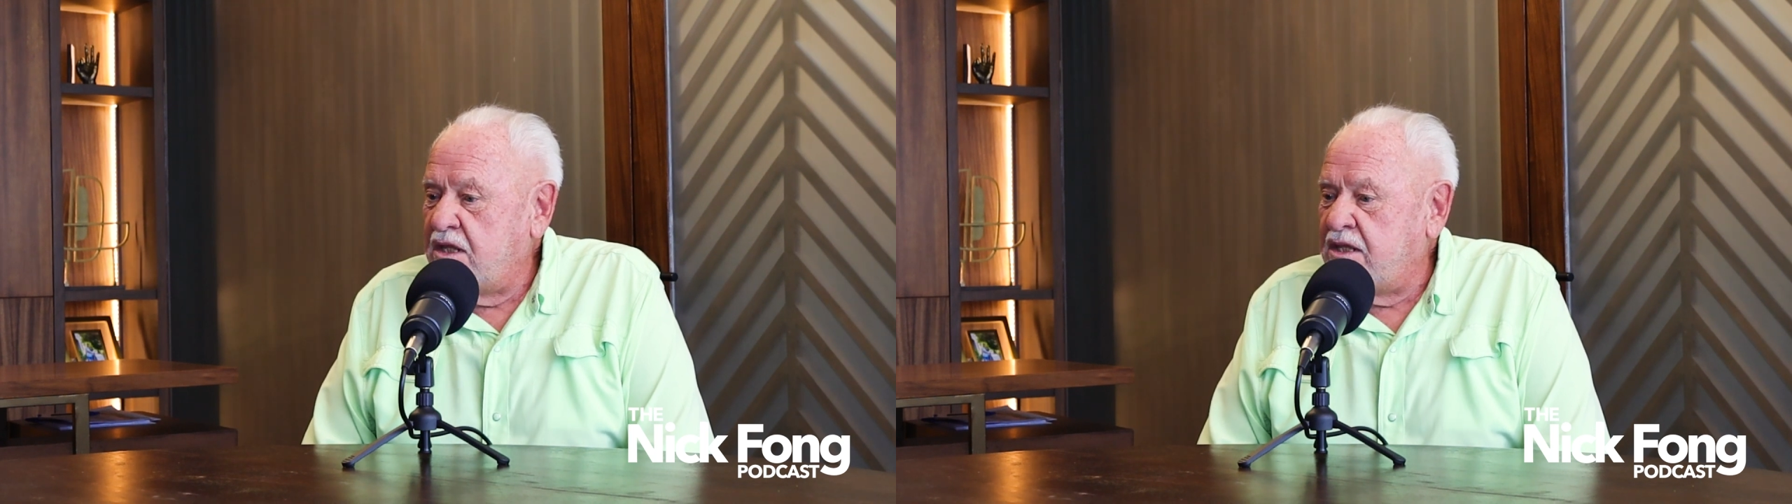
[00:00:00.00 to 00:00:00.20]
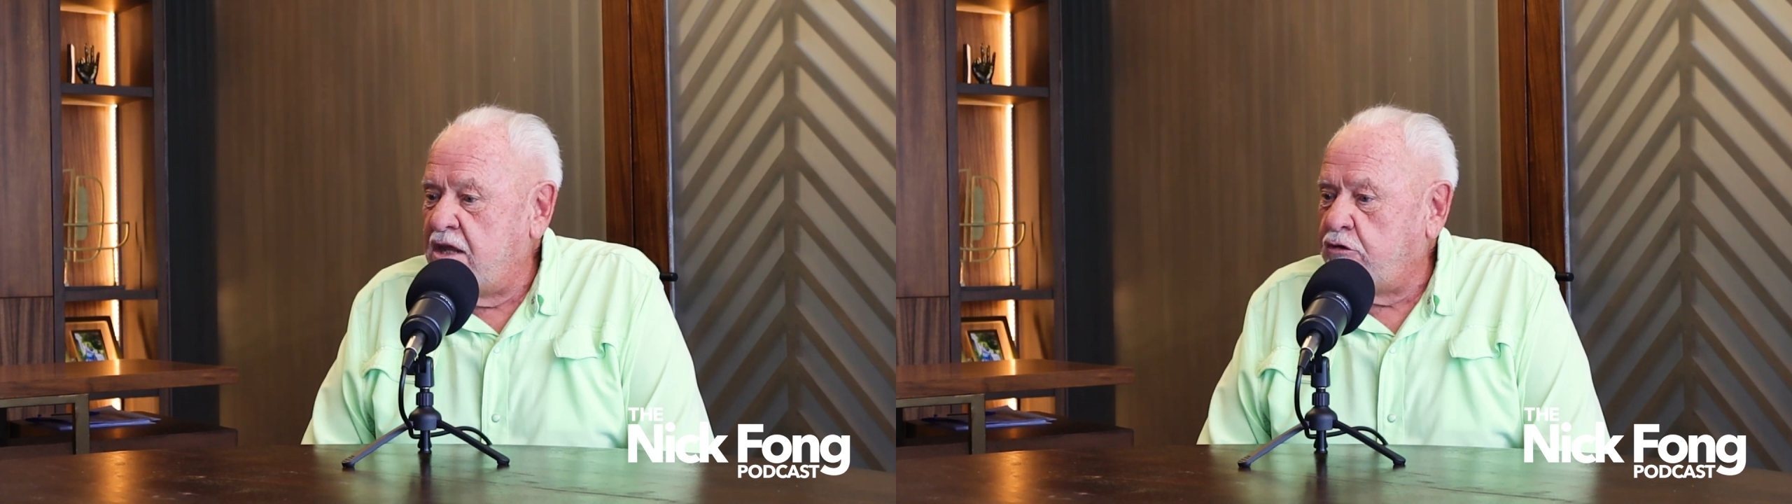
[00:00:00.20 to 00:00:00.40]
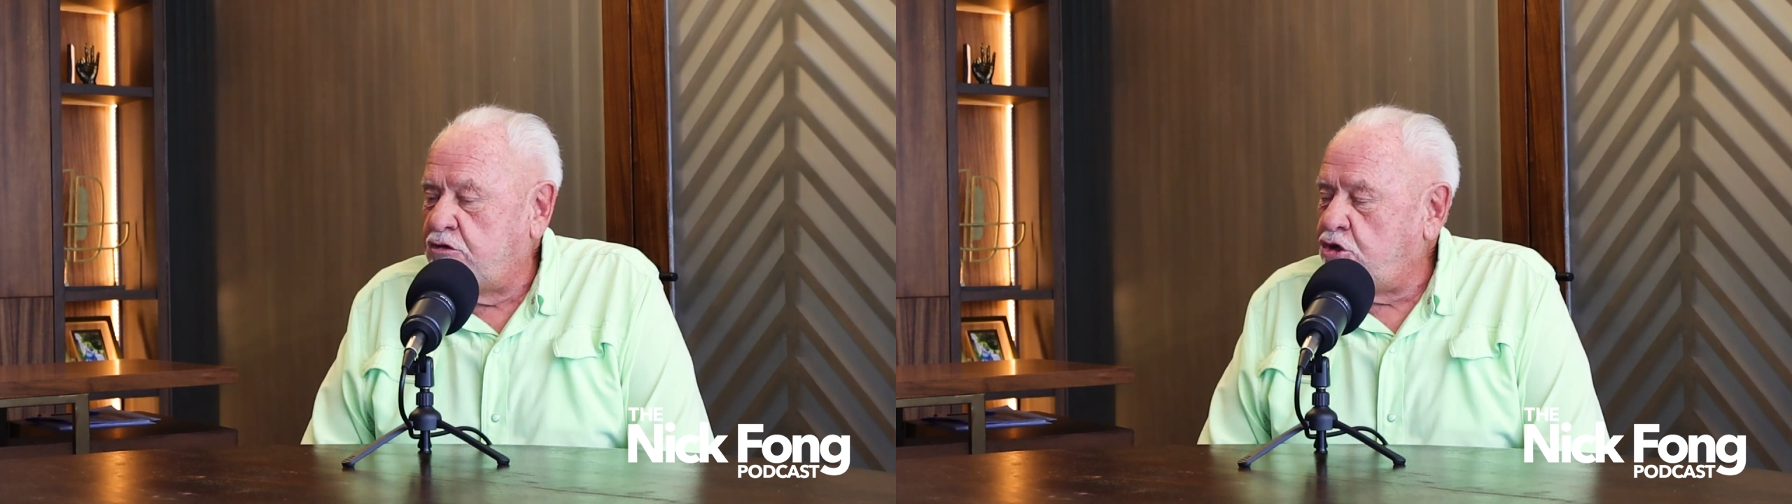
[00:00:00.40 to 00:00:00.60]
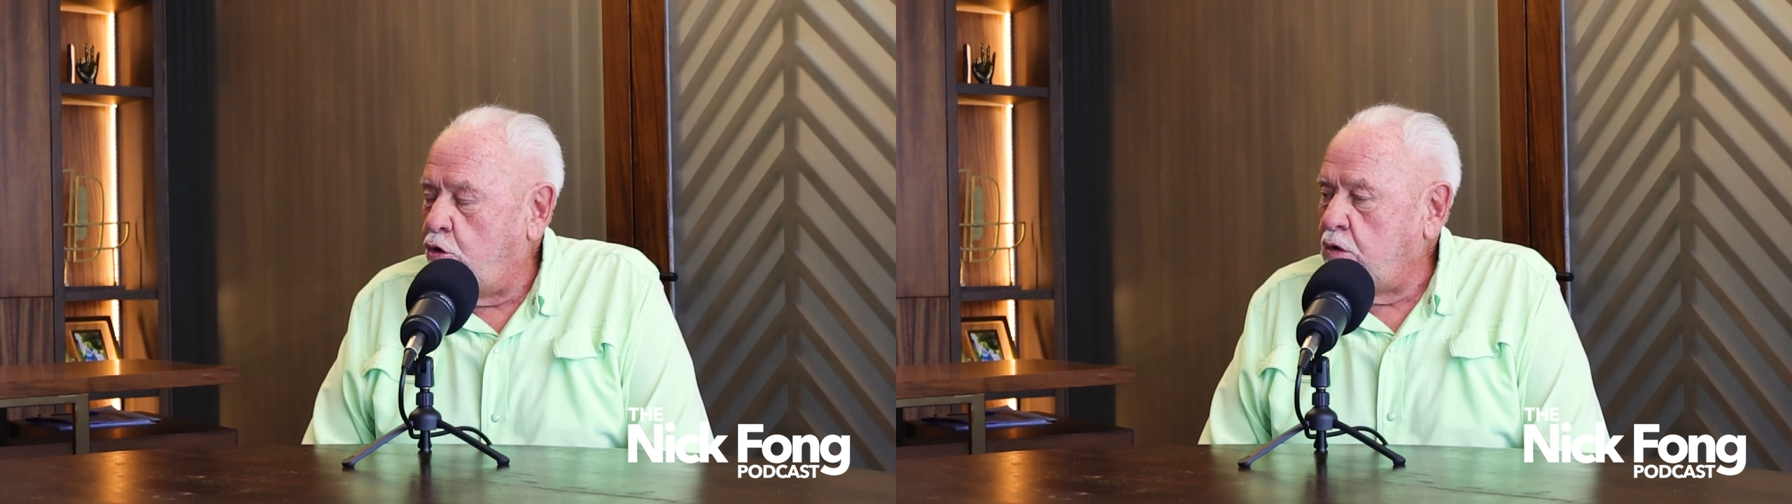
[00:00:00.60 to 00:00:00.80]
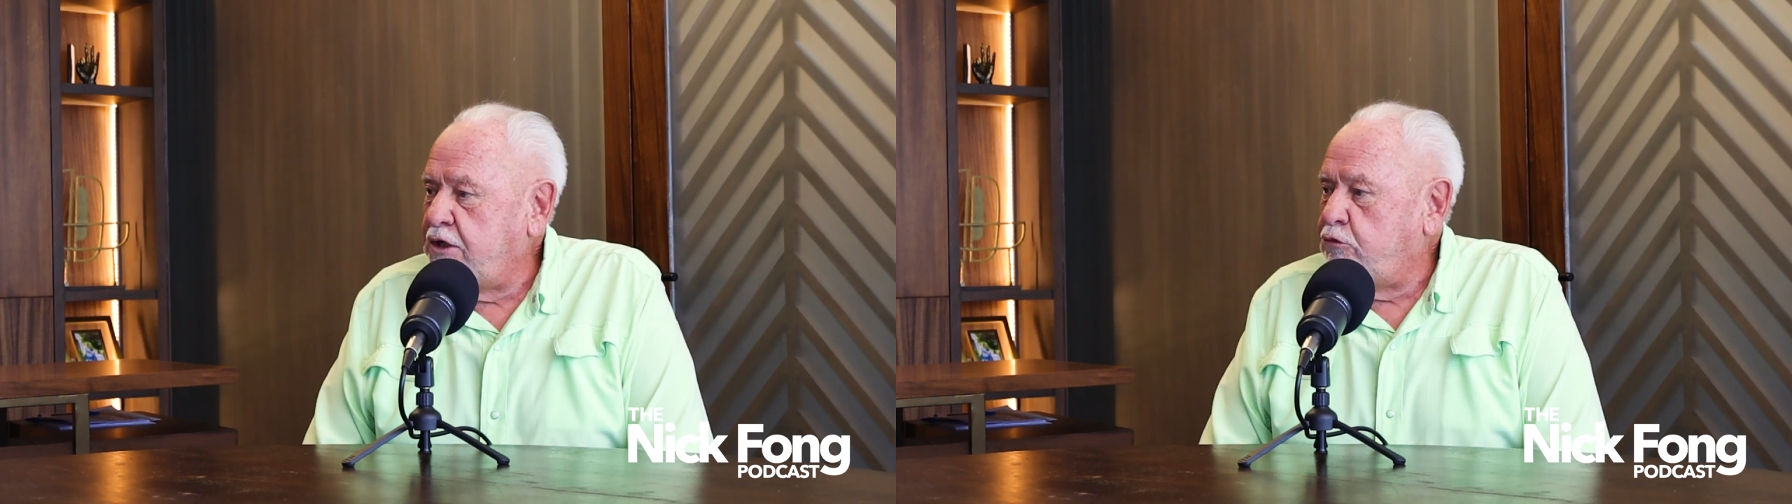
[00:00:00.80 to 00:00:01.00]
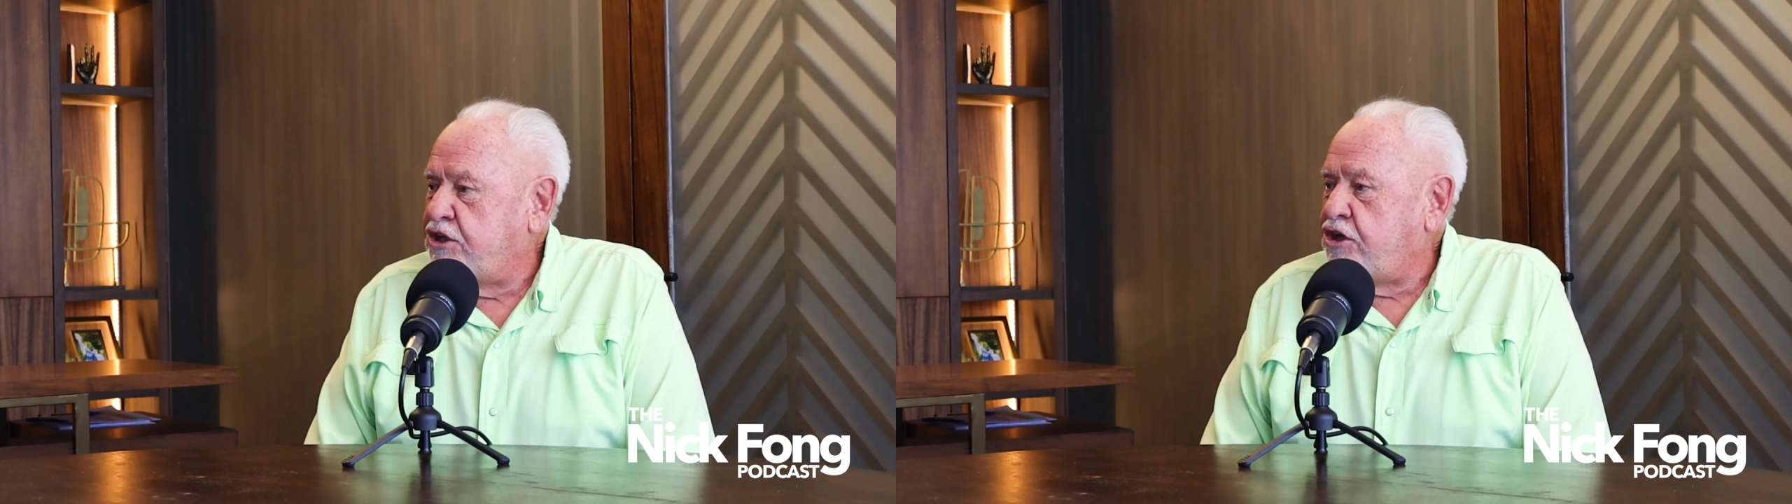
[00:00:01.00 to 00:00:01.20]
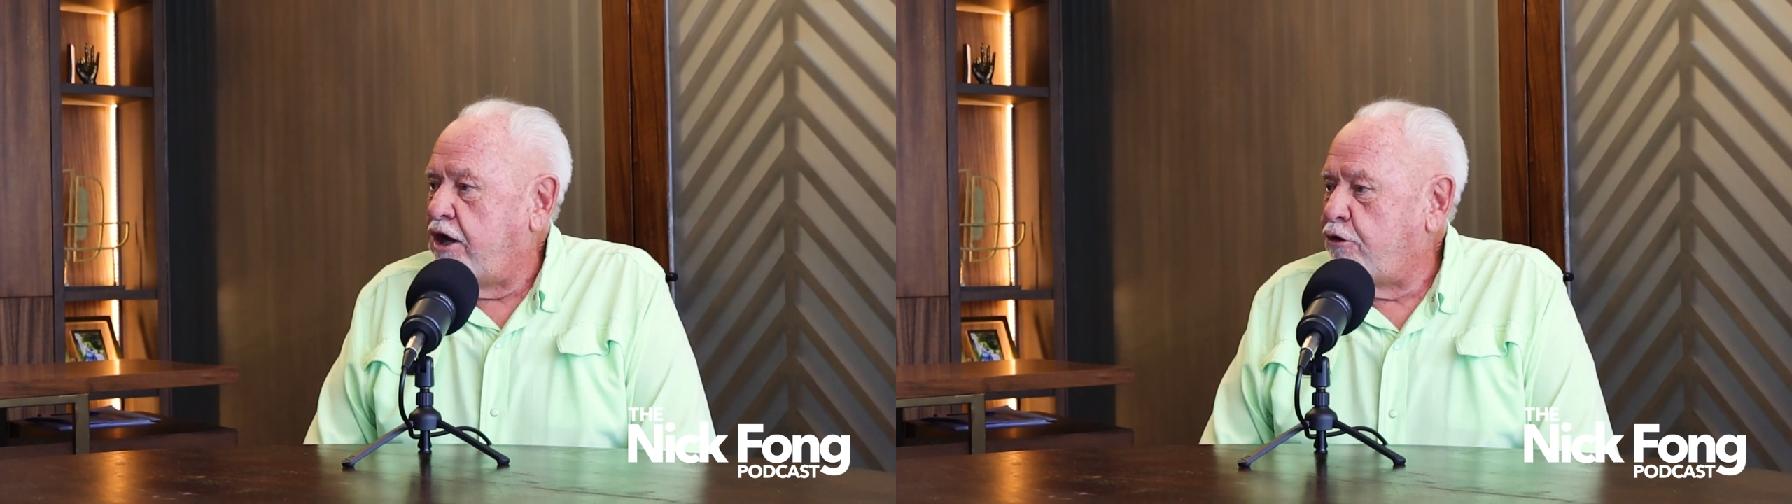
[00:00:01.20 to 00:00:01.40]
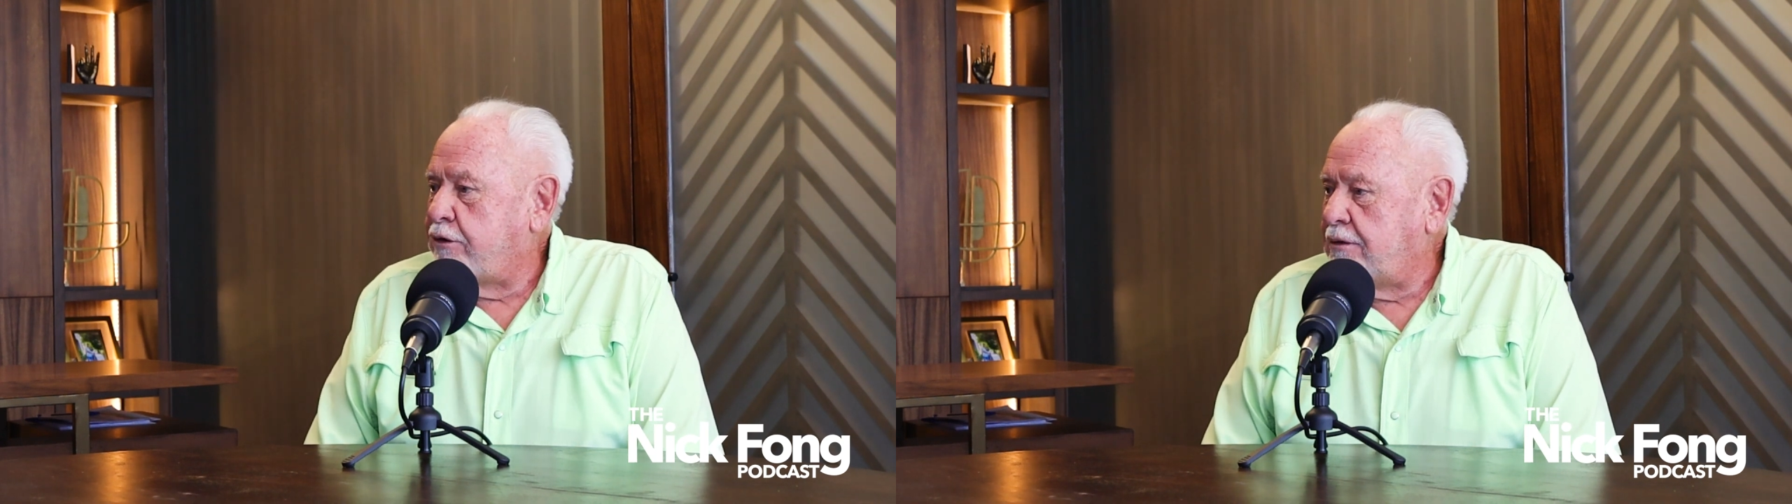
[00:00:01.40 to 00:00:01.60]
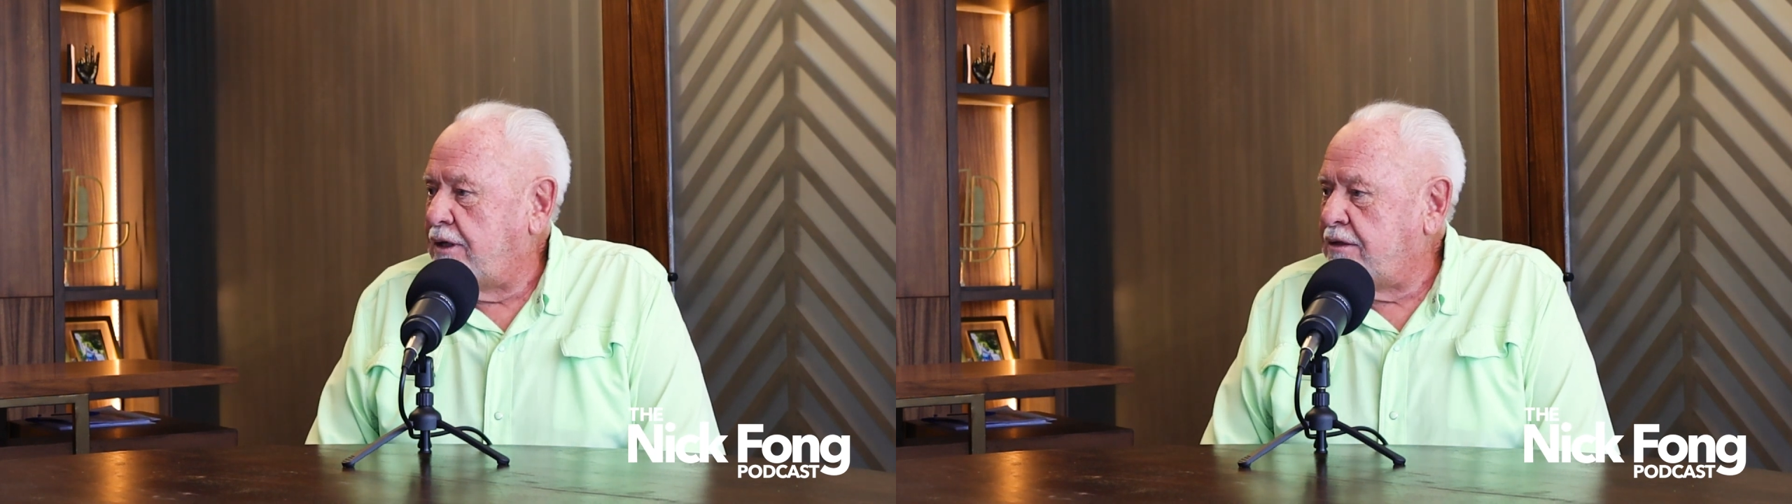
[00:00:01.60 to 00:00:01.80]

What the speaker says: never totally retired.